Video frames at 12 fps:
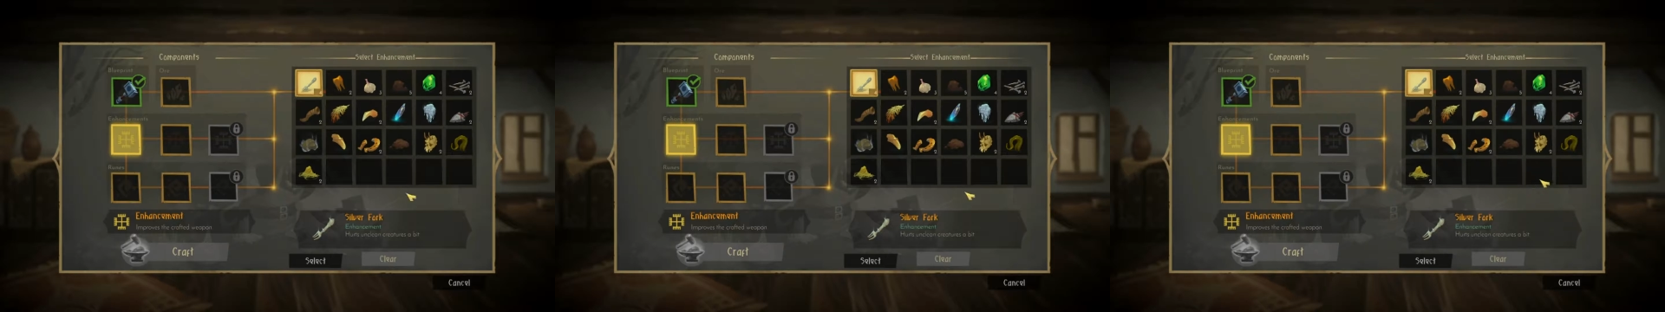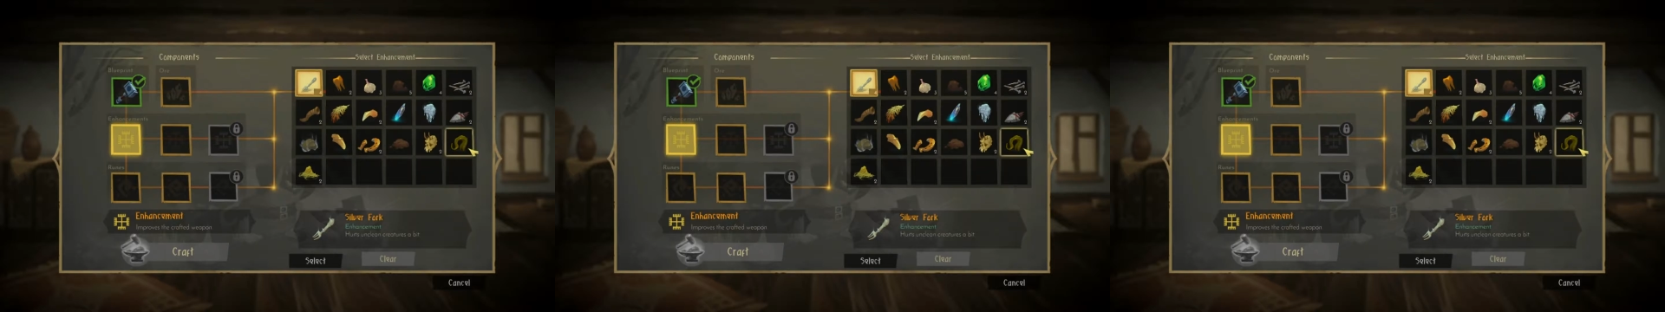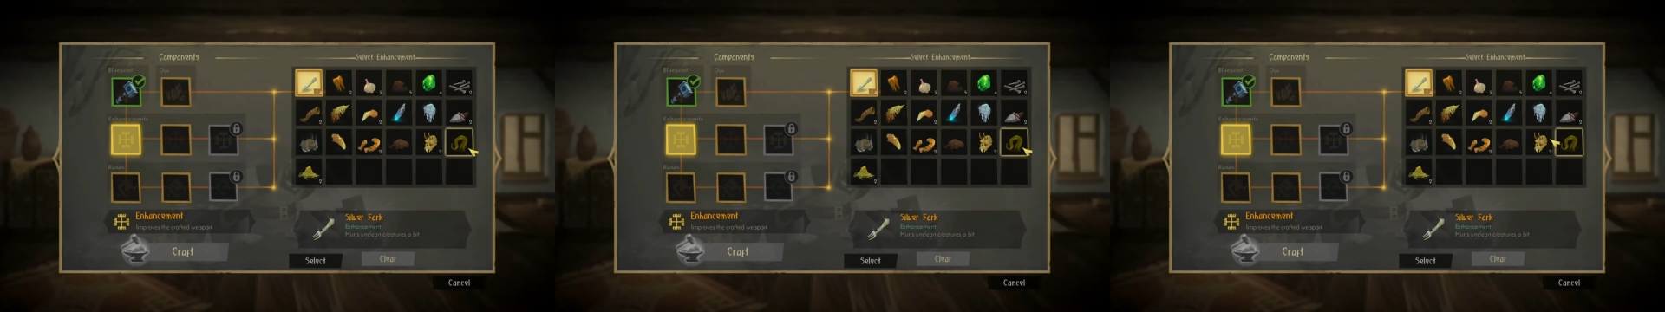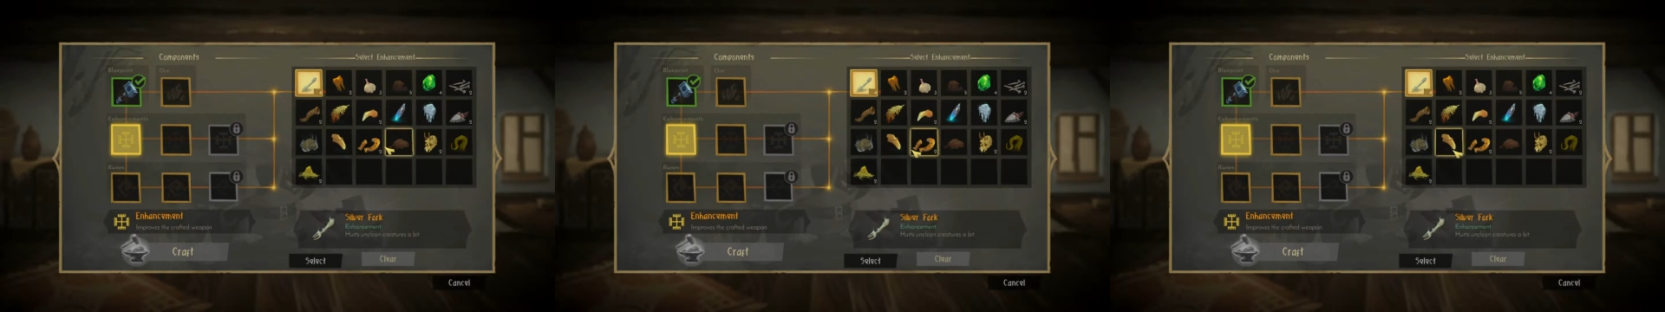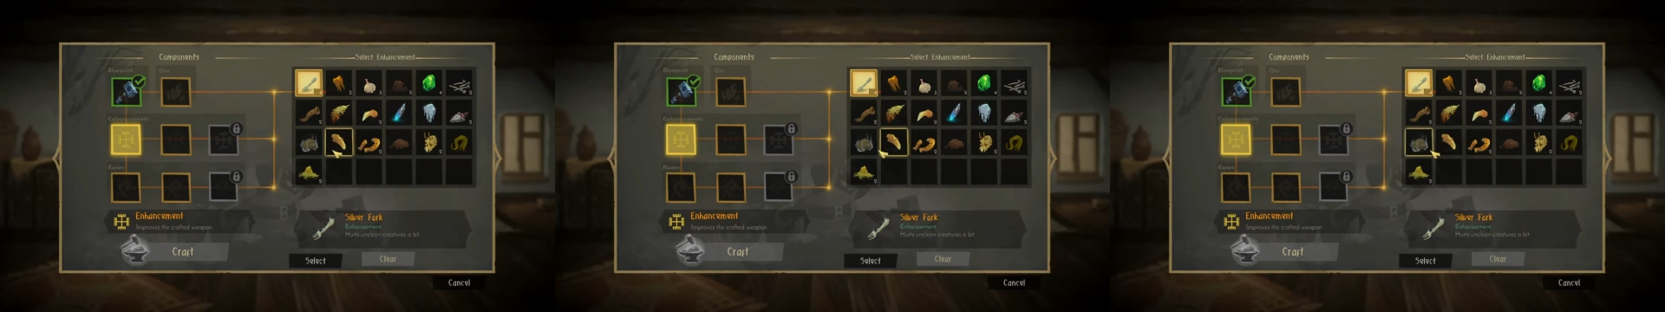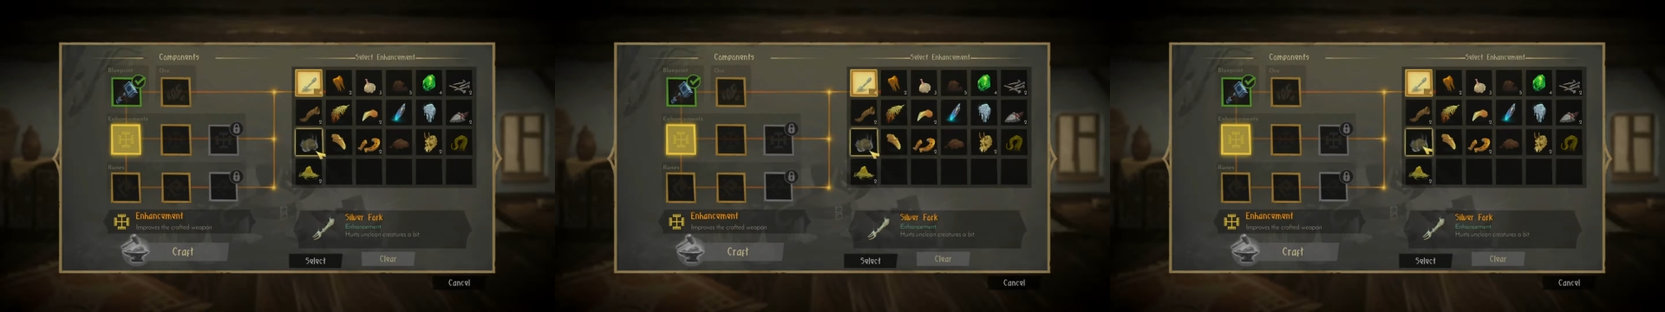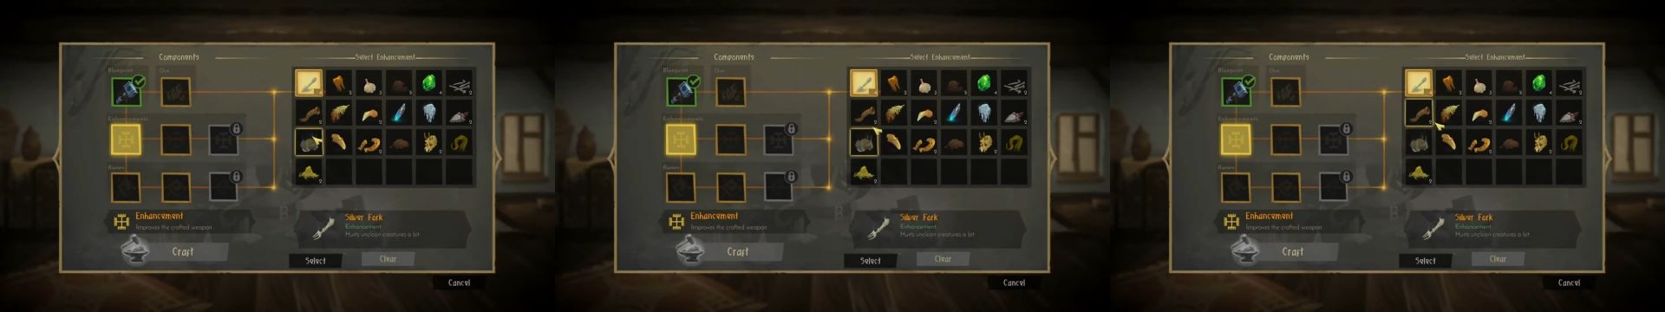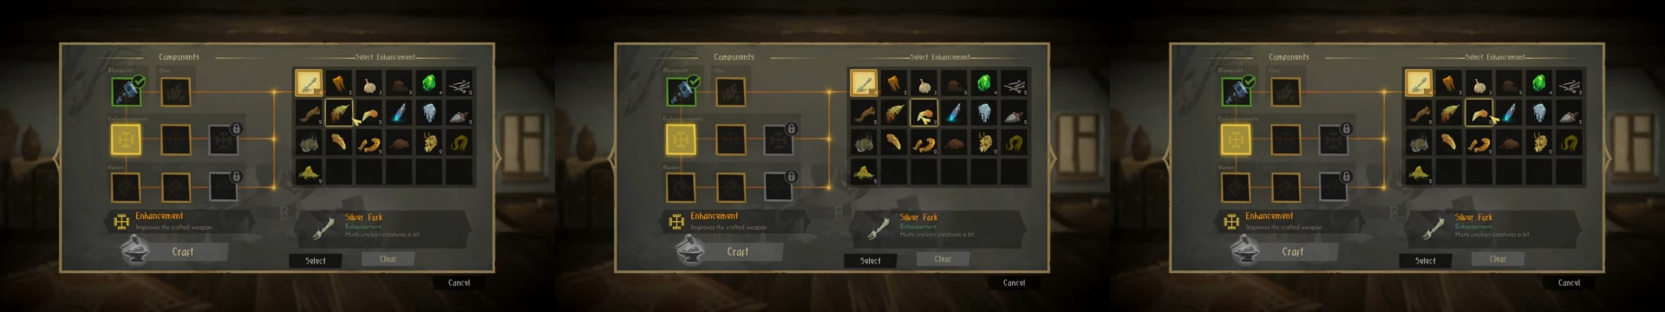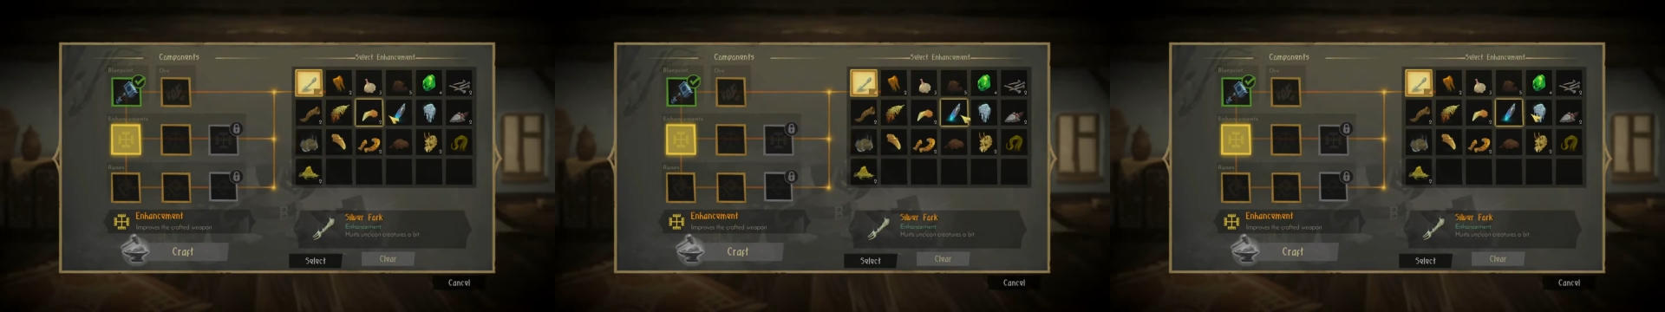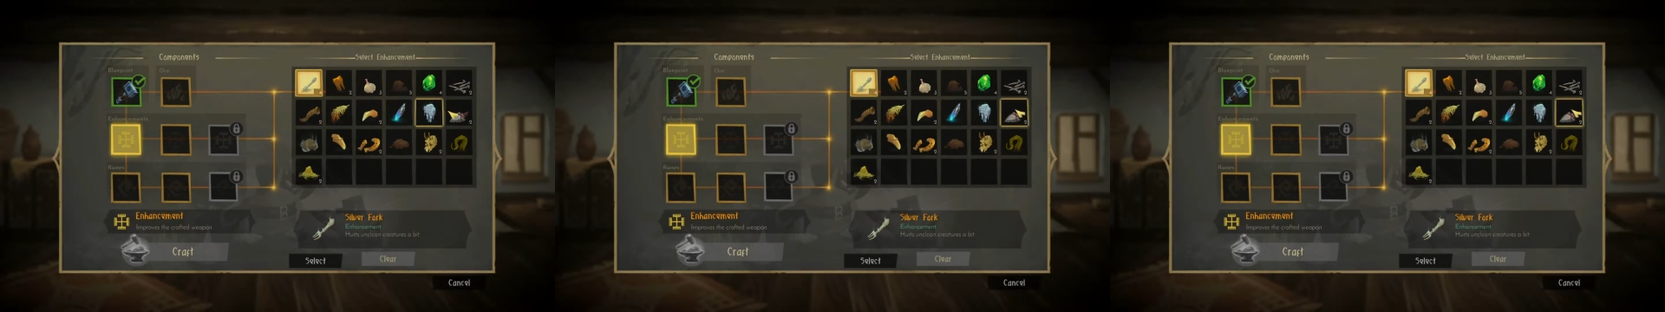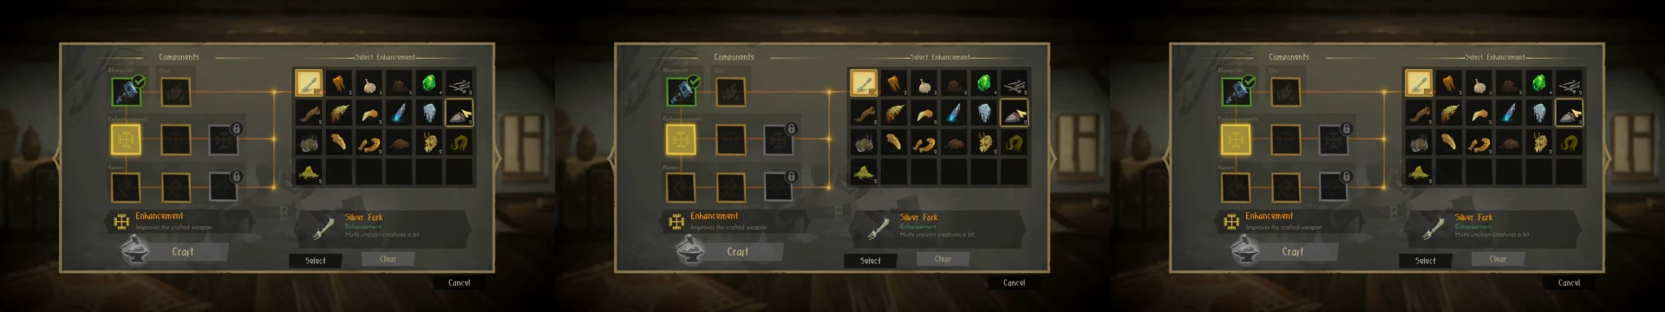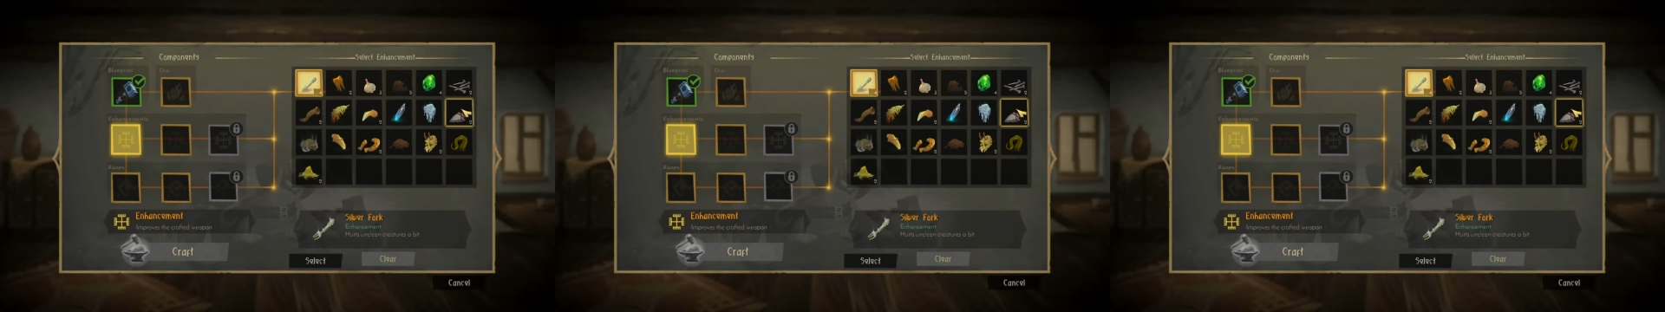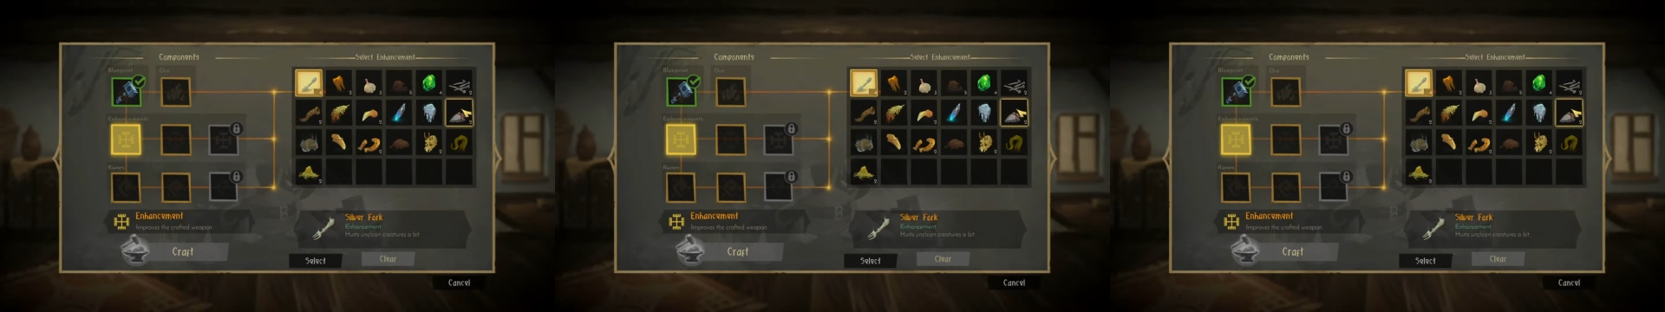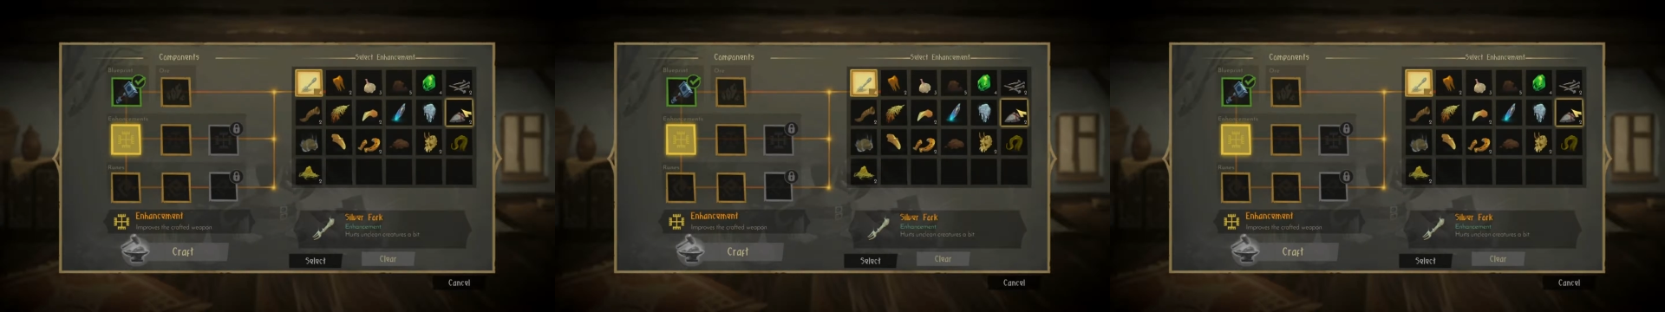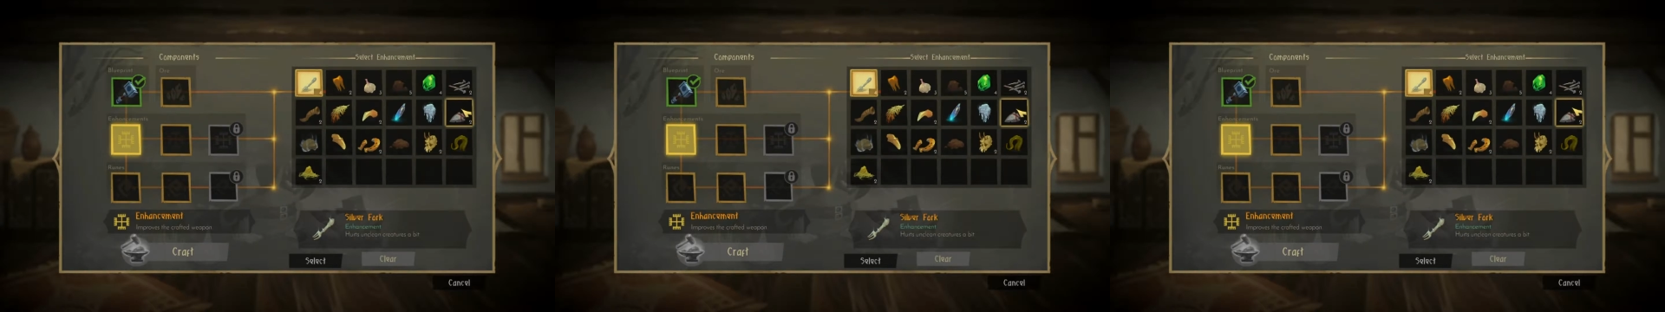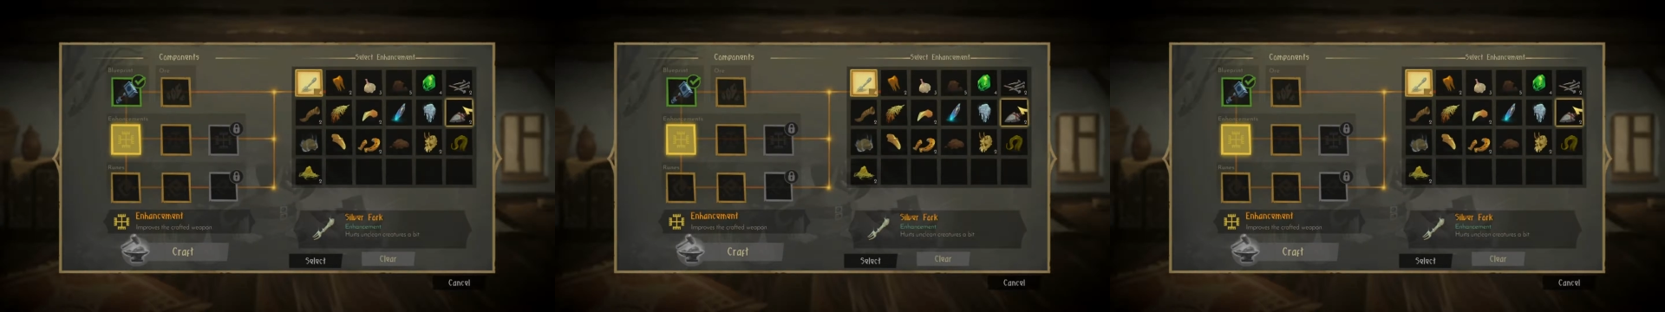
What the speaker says: No face is visible, so there are no lips to read.